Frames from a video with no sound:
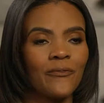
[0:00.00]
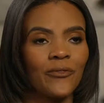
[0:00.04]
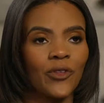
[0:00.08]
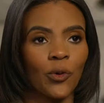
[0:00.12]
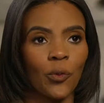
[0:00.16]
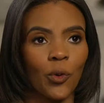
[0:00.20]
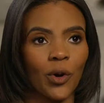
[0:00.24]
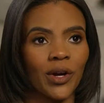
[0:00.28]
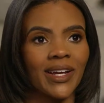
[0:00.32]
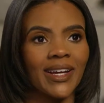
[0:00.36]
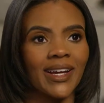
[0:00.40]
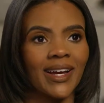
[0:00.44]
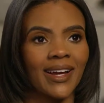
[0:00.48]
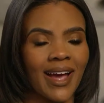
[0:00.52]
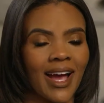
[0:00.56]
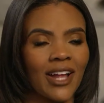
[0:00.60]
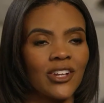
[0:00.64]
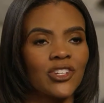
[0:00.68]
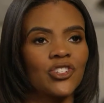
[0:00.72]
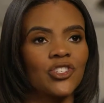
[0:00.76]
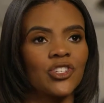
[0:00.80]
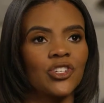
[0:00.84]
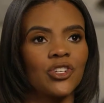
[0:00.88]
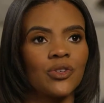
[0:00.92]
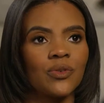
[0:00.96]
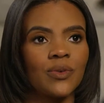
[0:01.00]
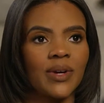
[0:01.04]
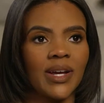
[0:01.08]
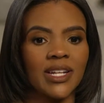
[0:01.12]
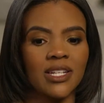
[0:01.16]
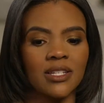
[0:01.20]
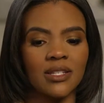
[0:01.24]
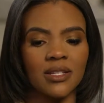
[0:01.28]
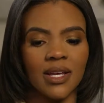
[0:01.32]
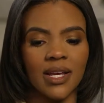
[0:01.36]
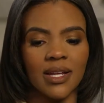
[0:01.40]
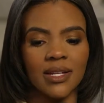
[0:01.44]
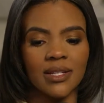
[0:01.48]
They're working against you.
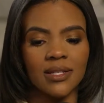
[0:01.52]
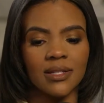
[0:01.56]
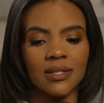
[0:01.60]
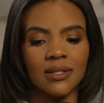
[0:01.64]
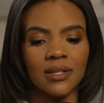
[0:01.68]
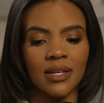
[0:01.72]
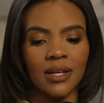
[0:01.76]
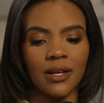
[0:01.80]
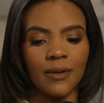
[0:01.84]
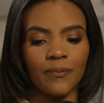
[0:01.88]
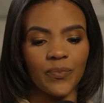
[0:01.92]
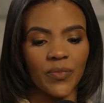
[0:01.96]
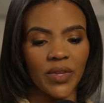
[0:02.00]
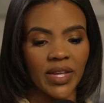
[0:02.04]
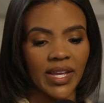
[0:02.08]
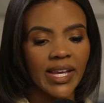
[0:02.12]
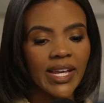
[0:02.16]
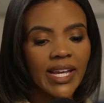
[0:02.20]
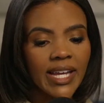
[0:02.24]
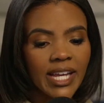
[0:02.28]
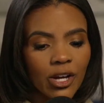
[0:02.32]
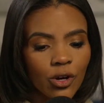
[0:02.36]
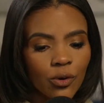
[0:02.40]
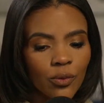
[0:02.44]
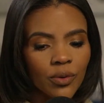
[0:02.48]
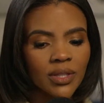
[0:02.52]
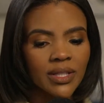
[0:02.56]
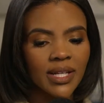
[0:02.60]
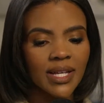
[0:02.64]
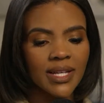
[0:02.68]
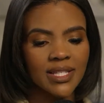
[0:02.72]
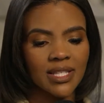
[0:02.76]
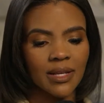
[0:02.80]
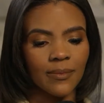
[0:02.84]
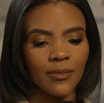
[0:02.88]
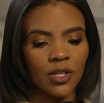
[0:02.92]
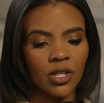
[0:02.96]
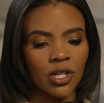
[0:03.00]
It's eerily
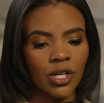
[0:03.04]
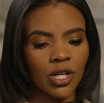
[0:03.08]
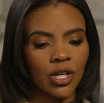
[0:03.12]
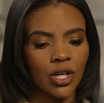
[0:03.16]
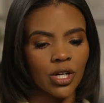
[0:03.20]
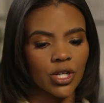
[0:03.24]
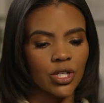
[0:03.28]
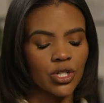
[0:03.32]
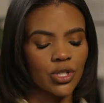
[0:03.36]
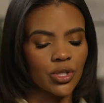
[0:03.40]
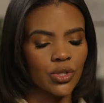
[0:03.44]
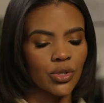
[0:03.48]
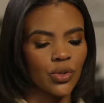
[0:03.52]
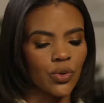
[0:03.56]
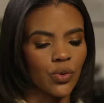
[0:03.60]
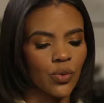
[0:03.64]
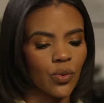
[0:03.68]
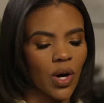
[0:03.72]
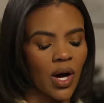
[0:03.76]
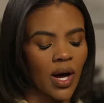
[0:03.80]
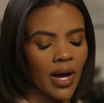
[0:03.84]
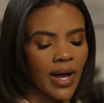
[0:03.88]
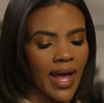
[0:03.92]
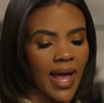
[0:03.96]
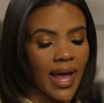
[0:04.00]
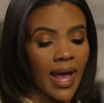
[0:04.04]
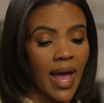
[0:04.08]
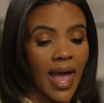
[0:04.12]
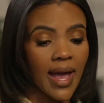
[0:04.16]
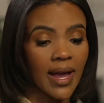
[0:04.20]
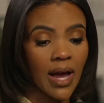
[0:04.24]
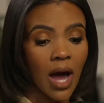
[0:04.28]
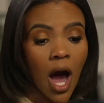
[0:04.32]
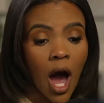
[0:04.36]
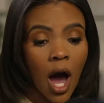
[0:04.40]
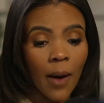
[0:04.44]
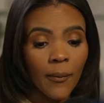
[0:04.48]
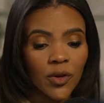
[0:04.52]
similar to a
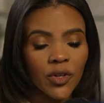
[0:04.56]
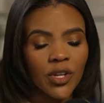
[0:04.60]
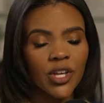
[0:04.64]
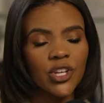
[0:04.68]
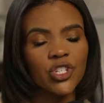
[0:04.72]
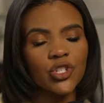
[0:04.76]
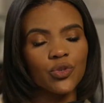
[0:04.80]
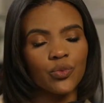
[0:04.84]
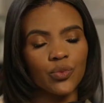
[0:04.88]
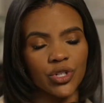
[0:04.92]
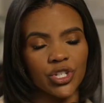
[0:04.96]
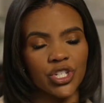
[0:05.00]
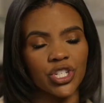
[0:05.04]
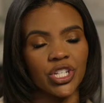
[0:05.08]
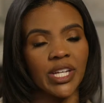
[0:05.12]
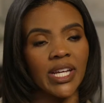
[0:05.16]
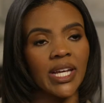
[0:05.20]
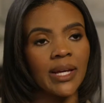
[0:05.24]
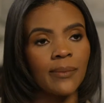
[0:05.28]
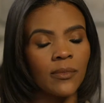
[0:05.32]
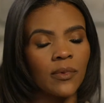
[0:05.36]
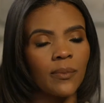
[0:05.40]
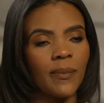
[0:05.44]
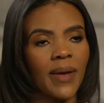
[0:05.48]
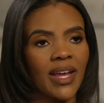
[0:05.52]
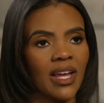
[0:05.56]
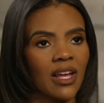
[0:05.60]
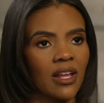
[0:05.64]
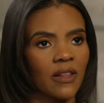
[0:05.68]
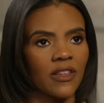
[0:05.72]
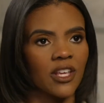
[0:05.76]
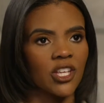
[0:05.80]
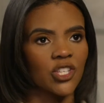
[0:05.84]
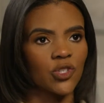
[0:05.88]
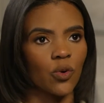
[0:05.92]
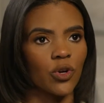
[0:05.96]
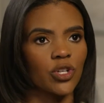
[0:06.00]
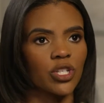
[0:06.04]
communist regime making
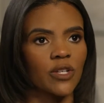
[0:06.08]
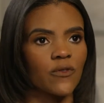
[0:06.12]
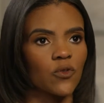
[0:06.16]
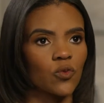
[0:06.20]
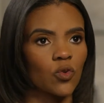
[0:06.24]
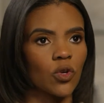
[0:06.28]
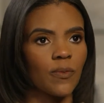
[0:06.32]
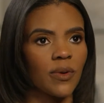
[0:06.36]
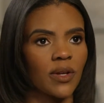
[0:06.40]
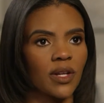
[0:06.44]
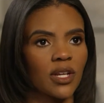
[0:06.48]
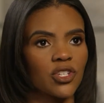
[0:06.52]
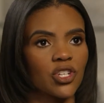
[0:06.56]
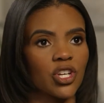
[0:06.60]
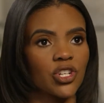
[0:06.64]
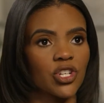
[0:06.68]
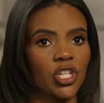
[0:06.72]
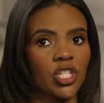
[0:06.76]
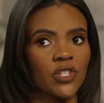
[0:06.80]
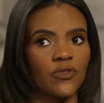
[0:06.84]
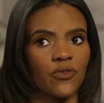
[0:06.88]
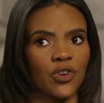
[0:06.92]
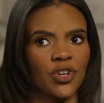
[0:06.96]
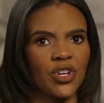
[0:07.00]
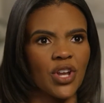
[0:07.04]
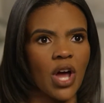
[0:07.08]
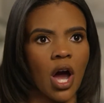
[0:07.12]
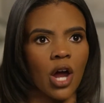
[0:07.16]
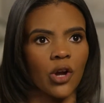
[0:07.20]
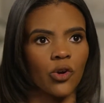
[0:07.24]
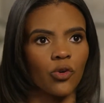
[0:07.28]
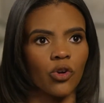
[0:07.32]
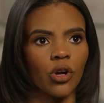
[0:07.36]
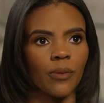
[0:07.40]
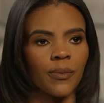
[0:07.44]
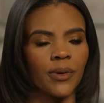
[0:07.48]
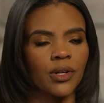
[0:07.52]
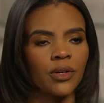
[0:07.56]
these sorts of sweeping decisions for
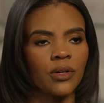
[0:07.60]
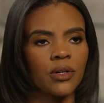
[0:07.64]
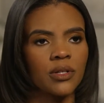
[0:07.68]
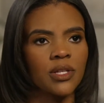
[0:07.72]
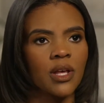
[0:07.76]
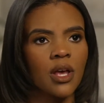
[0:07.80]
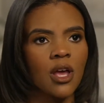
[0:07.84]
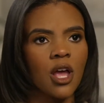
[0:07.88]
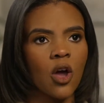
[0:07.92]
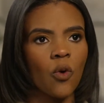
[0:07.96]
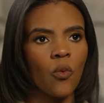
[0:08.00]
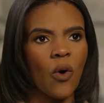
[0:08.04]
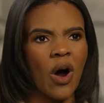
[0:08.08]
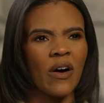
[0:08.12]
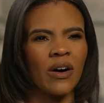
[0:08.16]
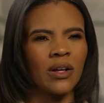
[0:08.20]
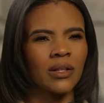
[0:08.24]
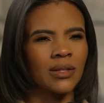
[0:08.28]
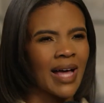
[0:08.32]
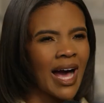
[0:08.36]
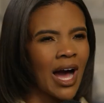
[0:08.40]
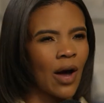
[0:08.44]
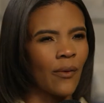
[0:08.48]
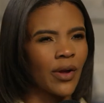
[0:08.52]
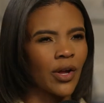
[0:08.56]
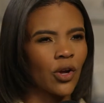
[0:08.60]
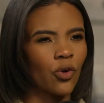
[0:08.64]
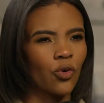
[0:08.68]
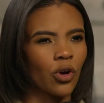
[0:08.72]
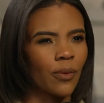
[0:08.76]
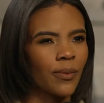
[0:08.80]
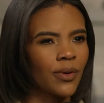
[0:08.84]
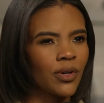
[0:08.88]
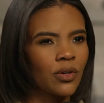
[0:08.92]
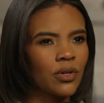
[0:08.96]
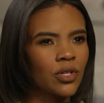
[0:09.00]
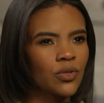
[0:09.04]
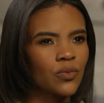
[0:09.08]
non-criminals while allowing
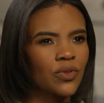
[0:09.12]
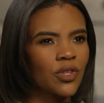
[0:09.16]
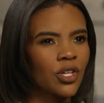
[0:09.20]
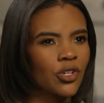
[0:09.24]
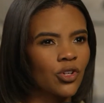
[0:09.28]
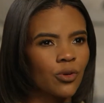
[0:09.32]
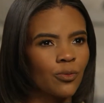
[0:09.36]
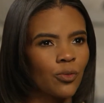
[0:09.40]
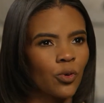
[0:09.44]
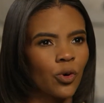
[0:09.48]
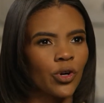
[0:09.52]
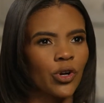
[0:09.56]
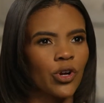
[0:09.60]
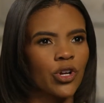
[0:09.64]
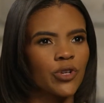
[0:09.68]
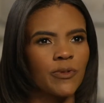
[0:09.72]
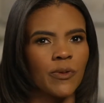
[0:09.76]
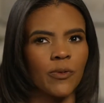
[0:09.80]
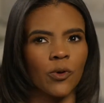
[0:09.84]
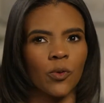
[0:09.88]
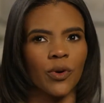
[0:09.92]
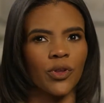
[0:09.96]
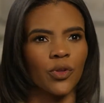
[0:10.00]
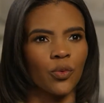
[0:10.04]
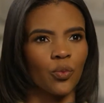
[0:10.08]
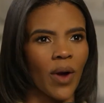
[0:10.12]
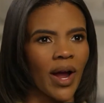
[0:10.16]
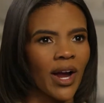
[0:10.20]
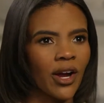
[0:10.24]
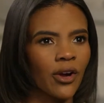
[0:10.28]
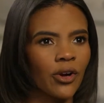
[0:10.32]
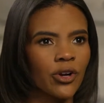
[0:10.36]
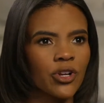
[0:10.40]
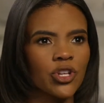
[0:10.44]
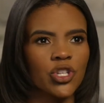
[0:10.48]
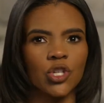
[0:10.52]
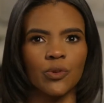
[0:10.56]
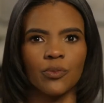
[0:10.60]
criminals within your borders, people with
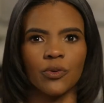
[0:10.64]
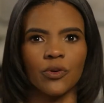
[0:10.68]
records